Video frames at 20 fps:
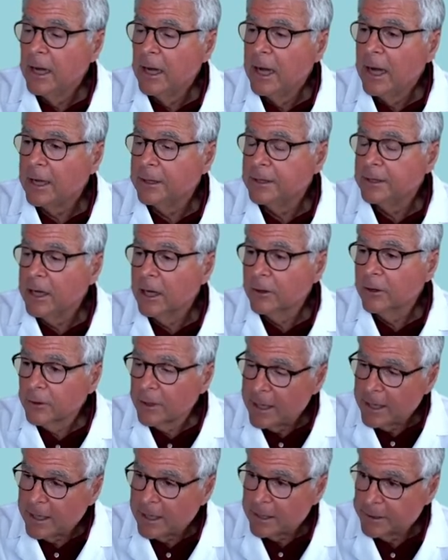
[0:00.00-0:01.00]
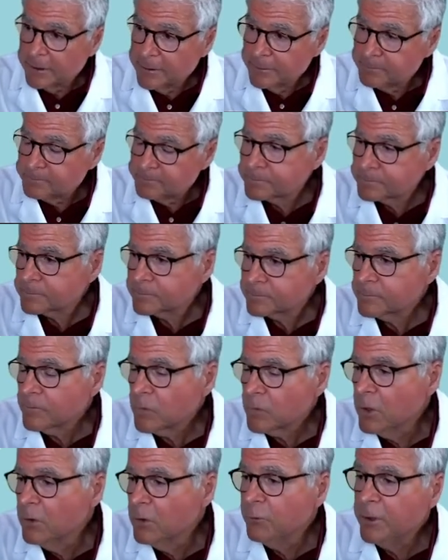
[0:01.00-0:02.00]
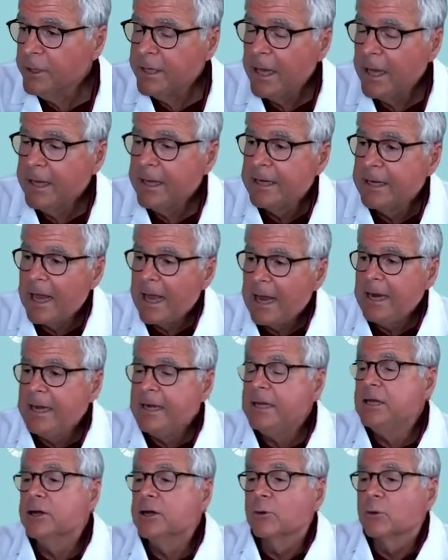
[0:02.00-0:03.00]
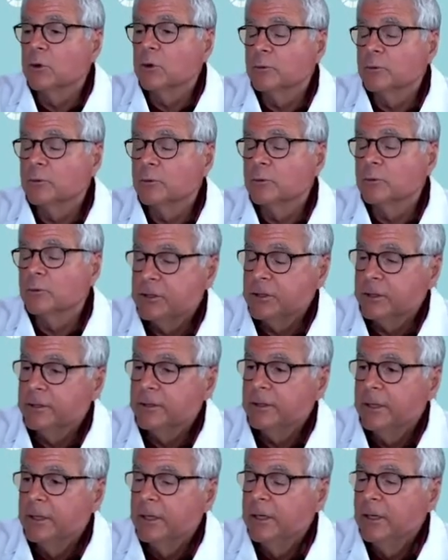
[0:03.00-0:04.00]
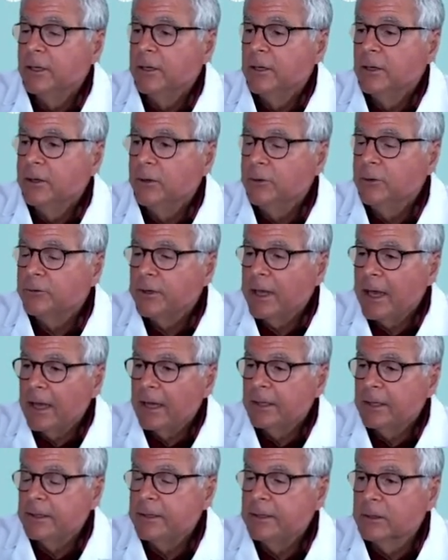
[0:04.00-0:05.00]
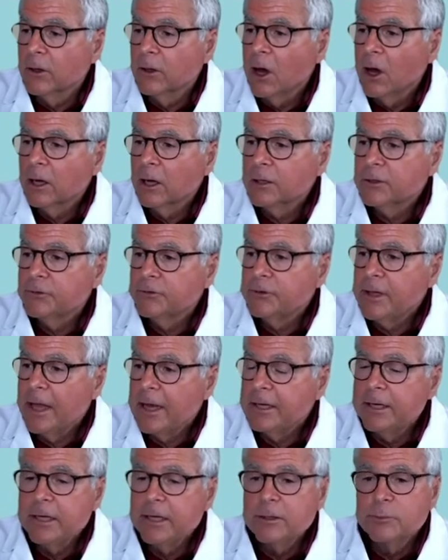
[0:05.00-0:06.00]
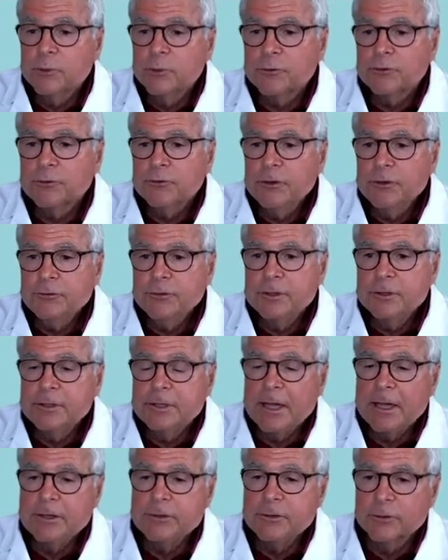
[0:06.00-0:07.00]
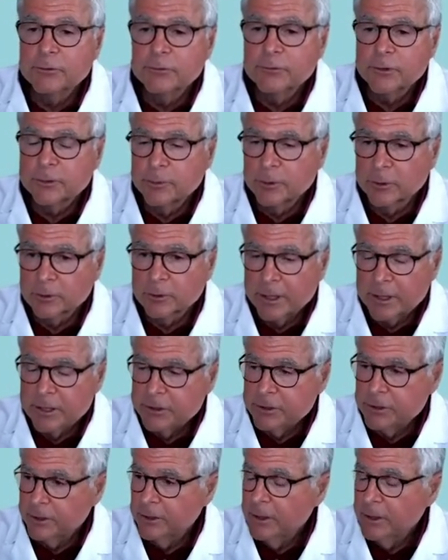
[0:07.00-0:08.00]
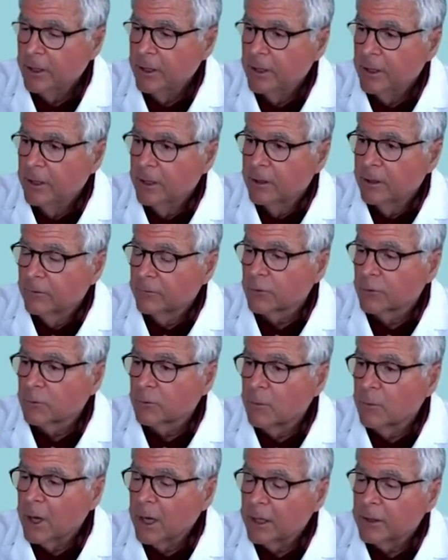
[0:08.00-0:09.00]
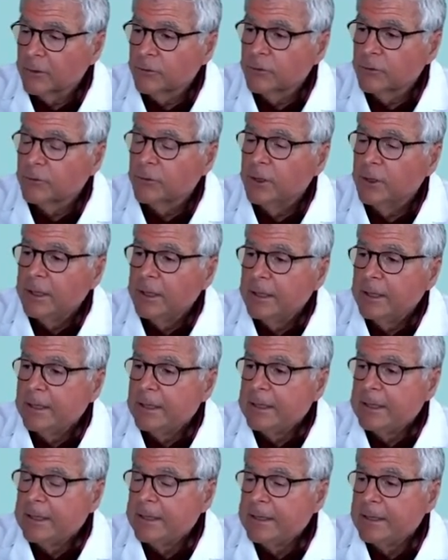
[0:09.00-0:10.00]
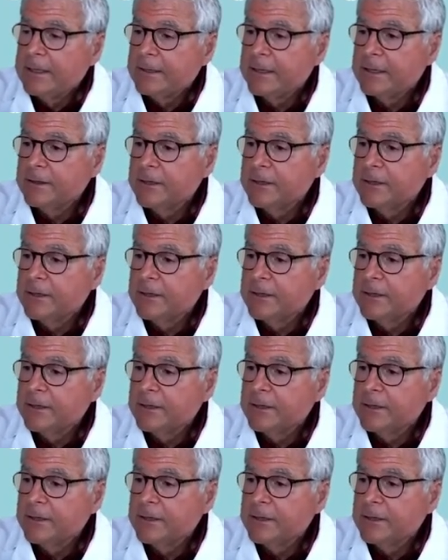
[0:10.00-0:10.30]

On the other hand, if we take an 80 year old patient who's had long standing persistent atrial fibrillation for months, then